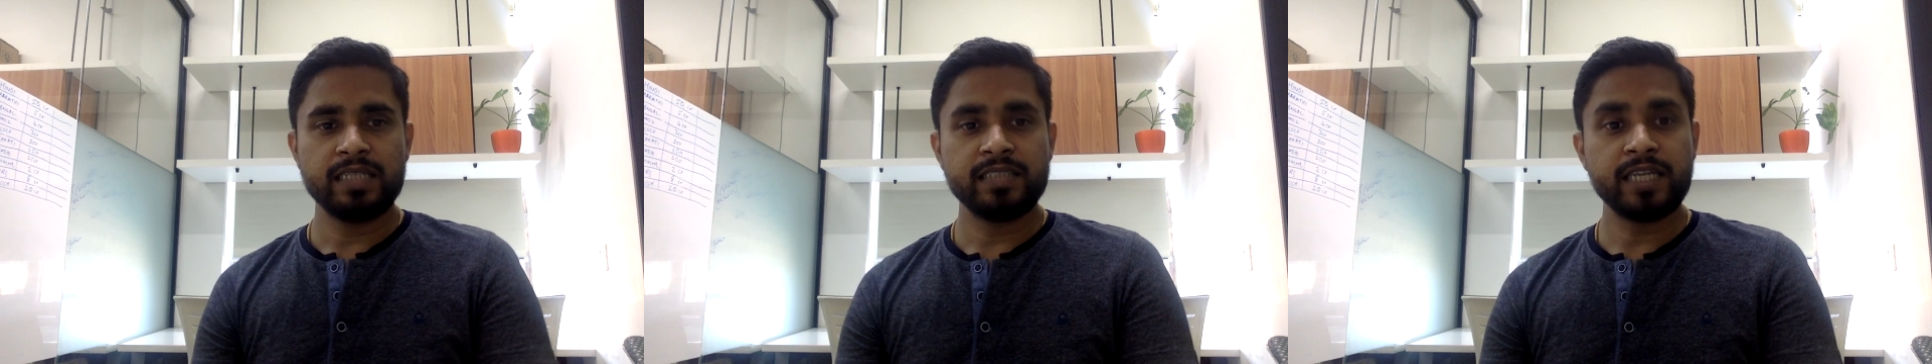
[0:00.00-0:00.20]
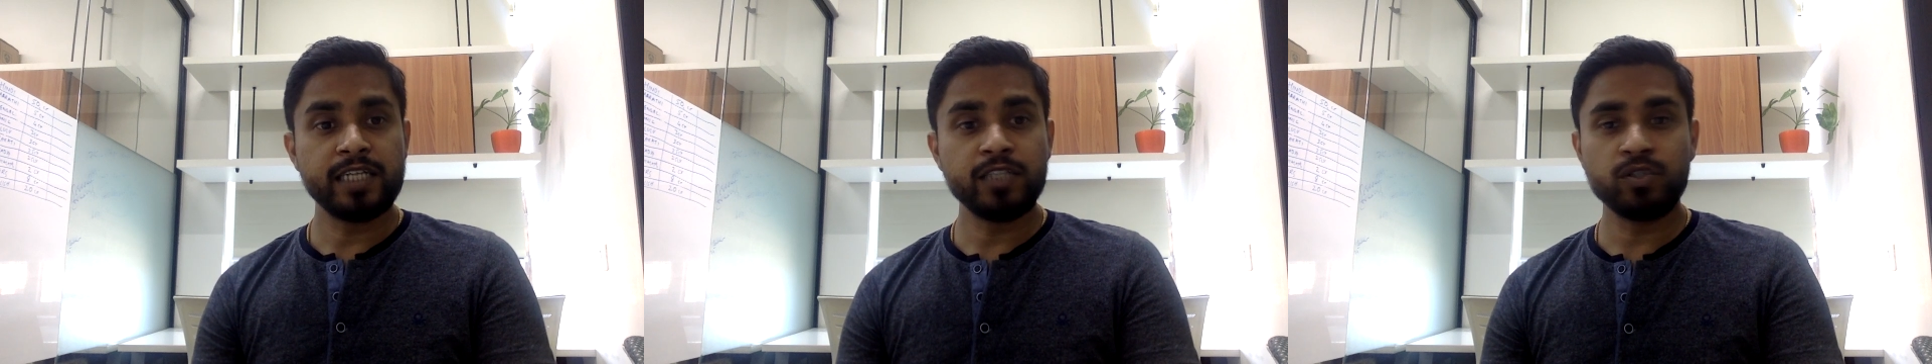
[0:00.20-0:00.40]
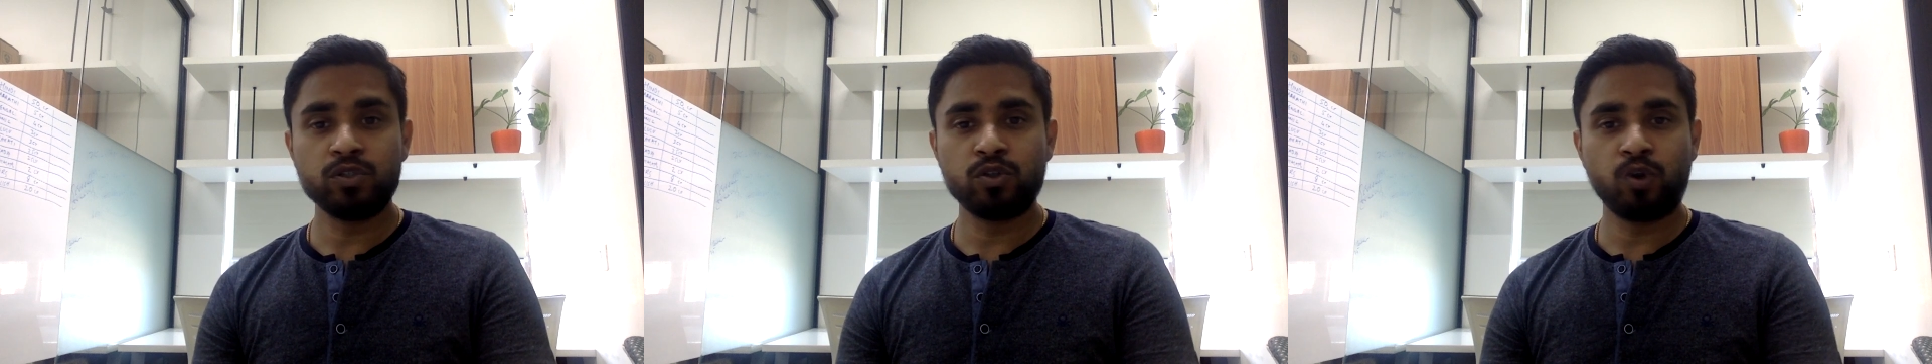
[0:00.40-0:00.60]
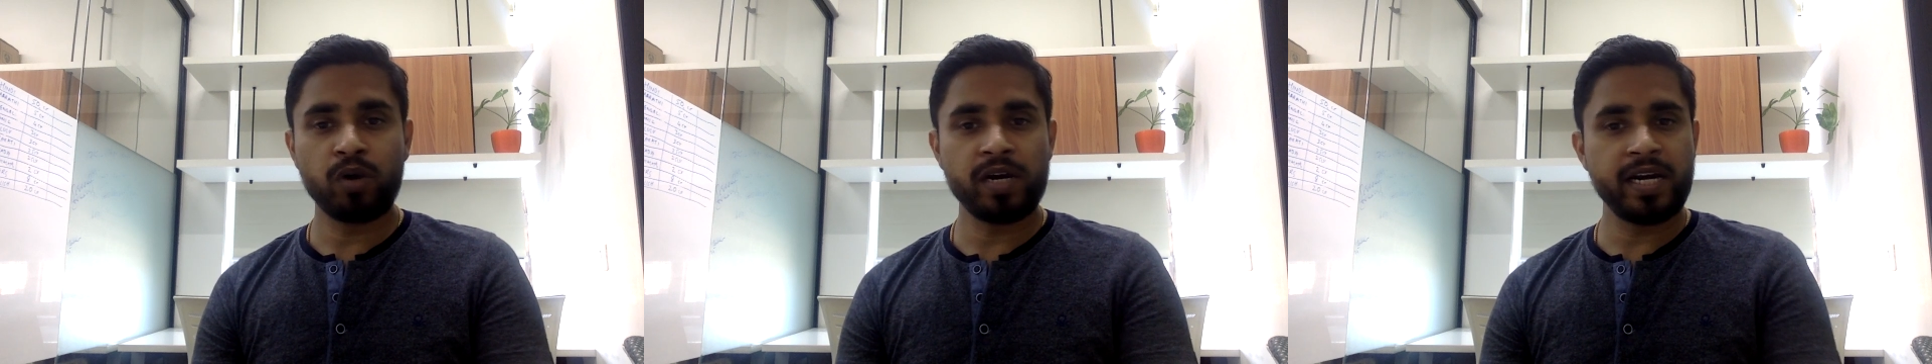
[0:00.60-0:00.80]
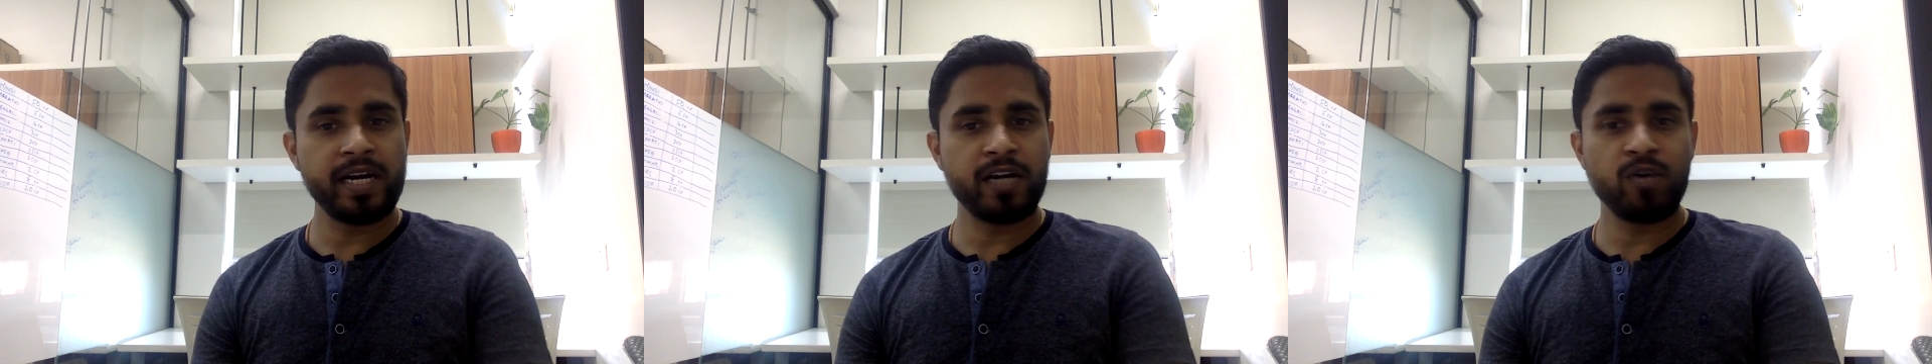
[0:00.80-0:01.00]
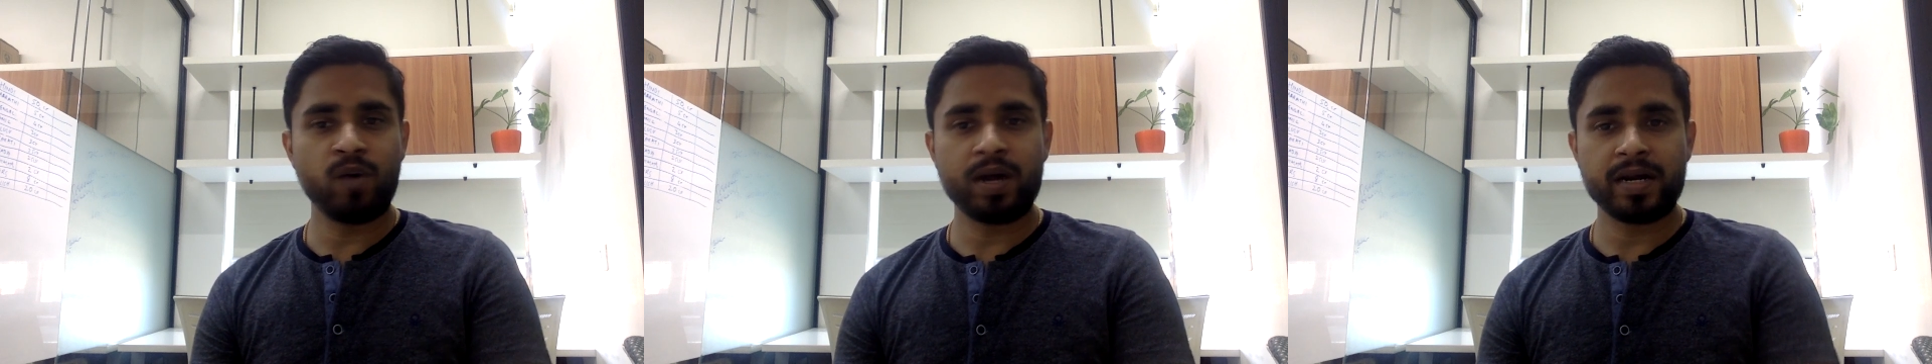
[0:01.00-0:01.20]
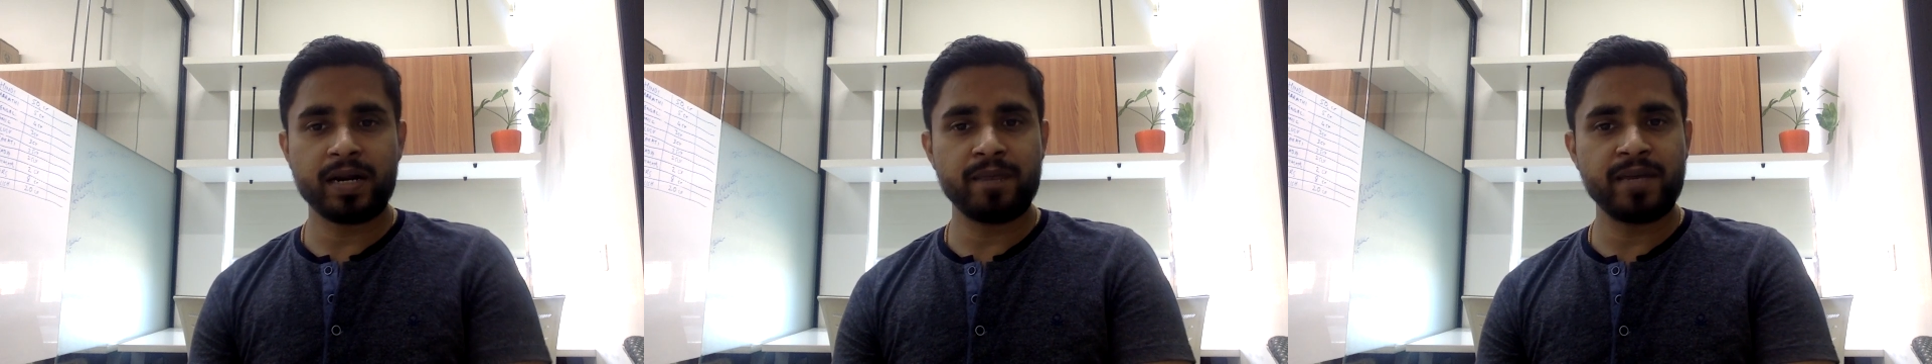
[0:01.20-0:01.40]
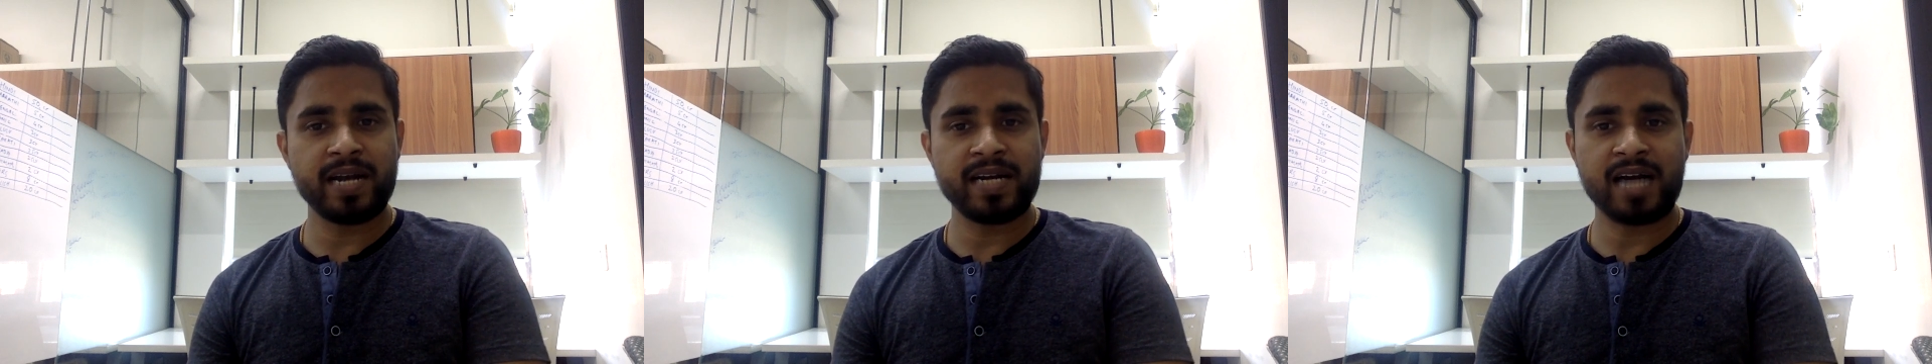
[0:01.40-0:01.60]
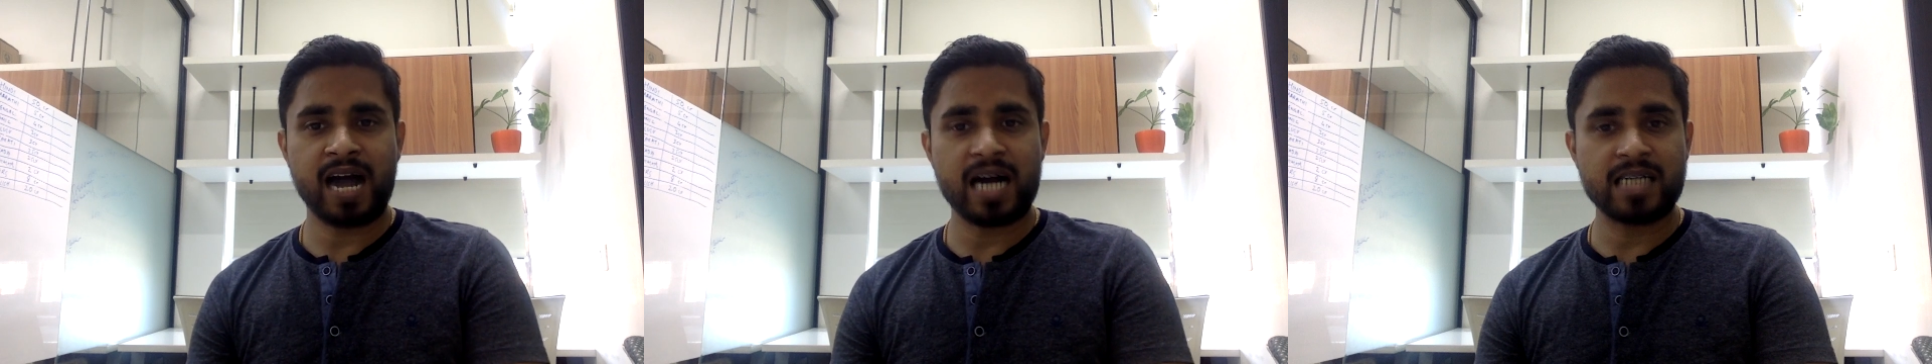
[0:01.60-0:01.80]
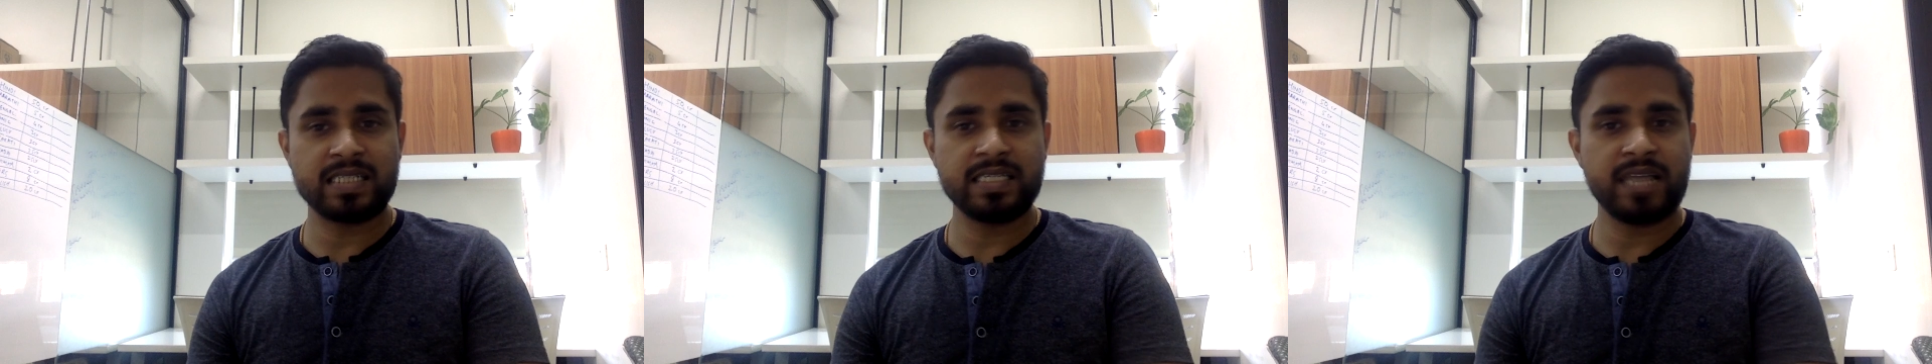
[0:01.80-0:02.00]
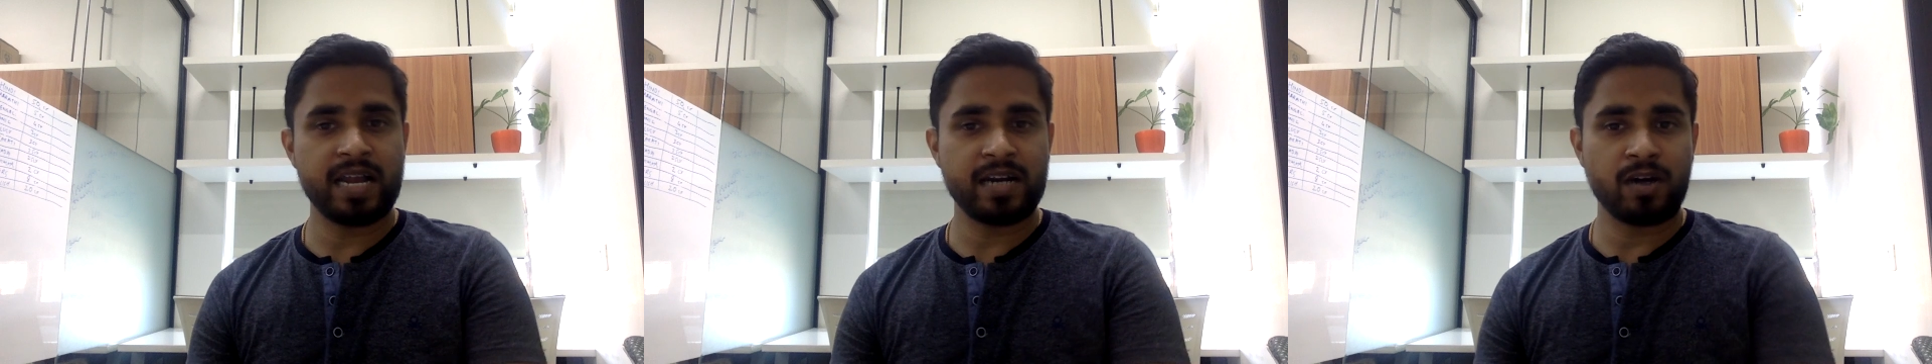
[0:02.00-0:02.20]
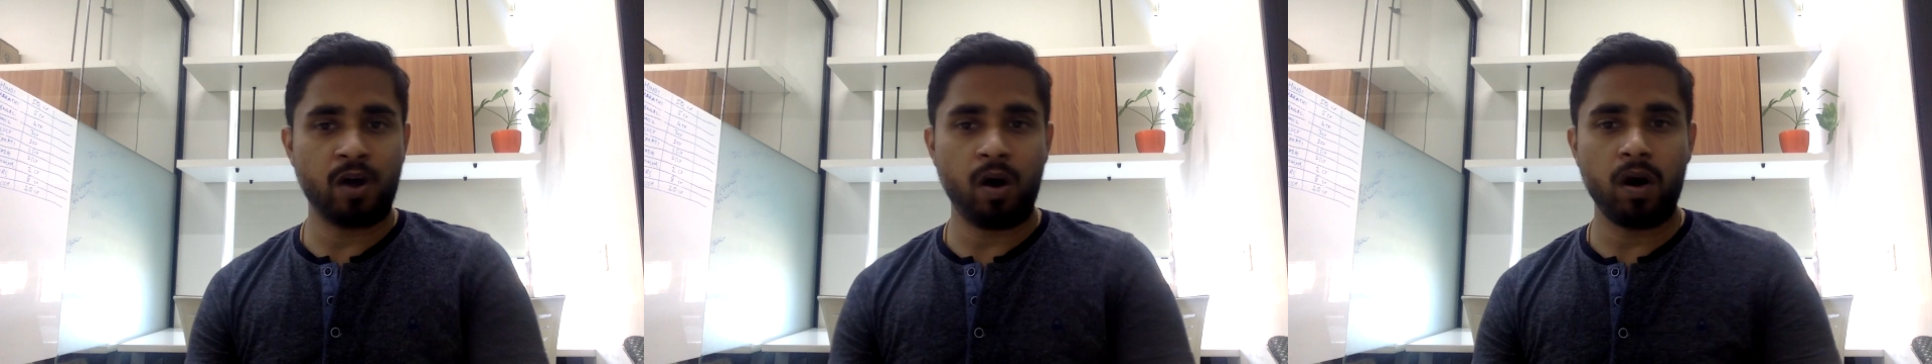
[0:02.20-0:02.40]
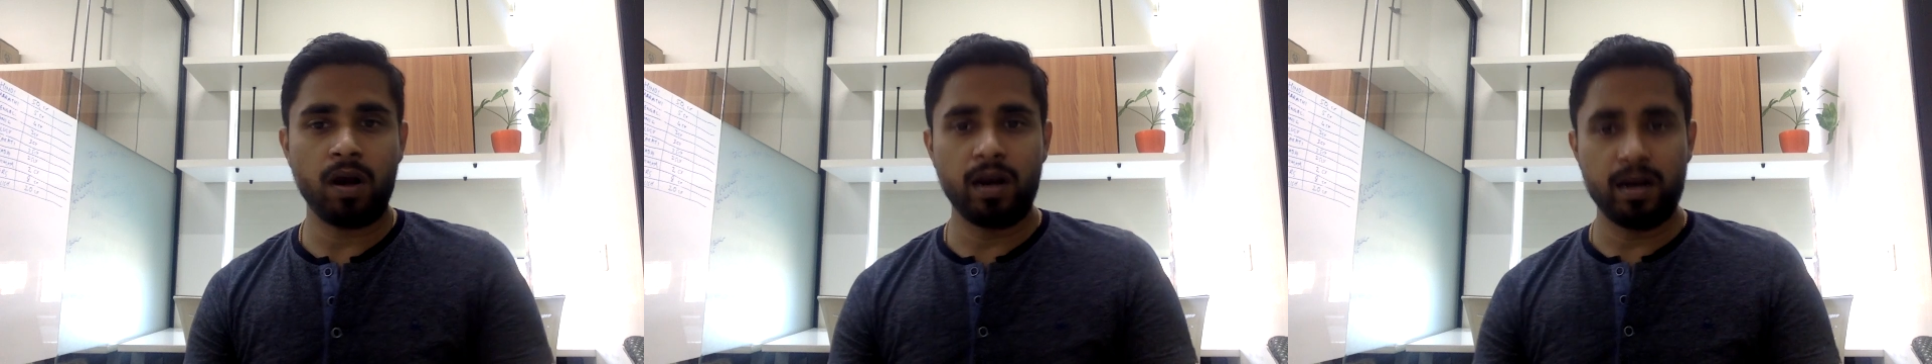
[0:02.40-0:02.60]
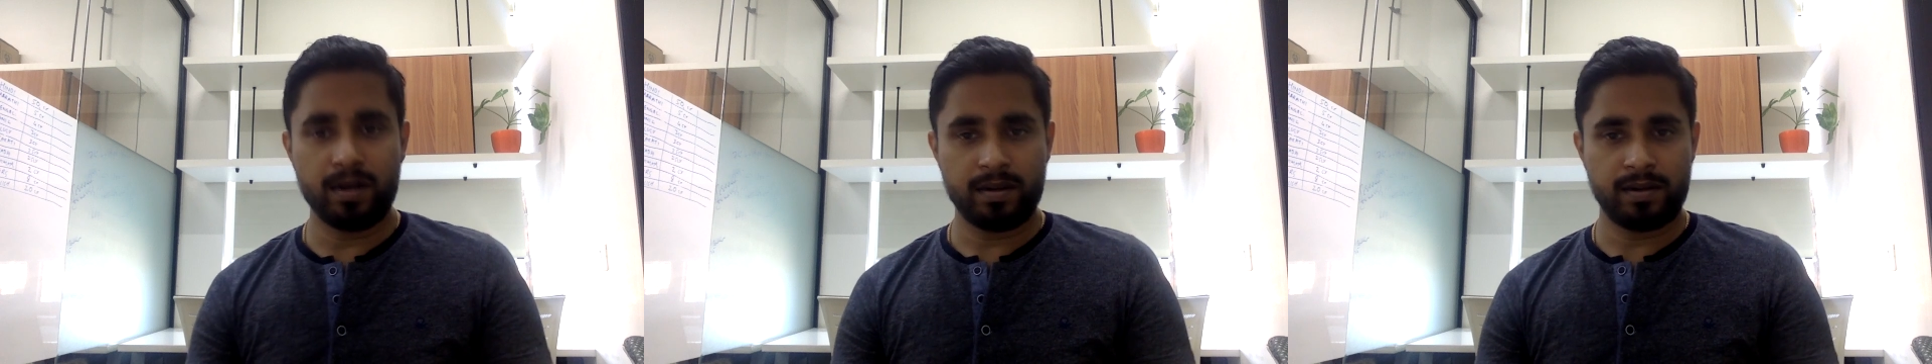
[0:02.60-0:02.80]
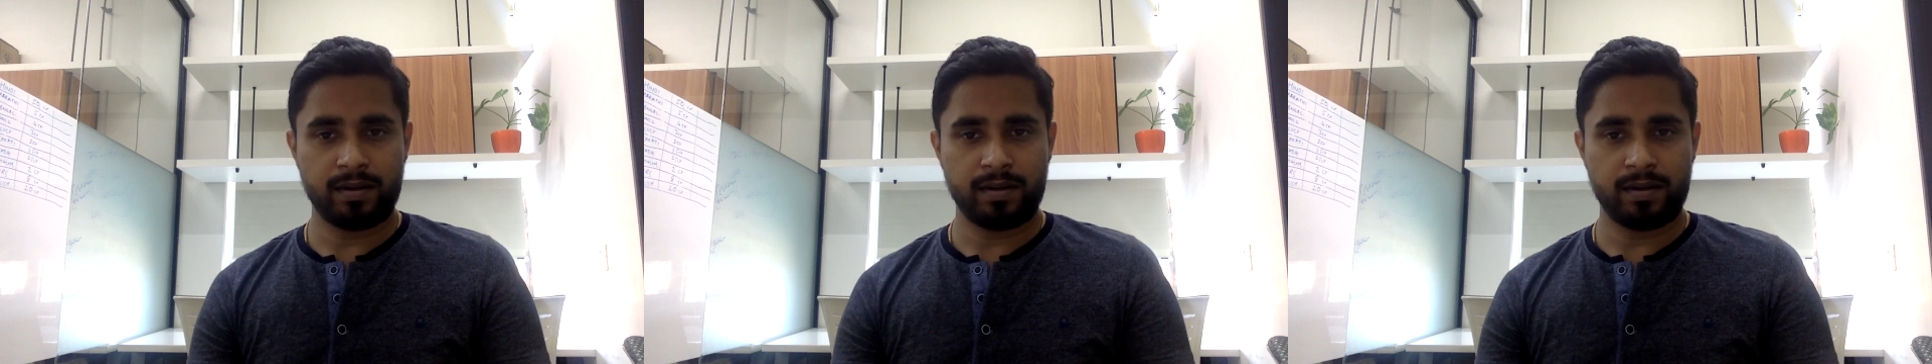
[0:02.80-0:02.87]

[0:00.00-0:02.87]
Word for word: then you don't need to attempt that RC at all.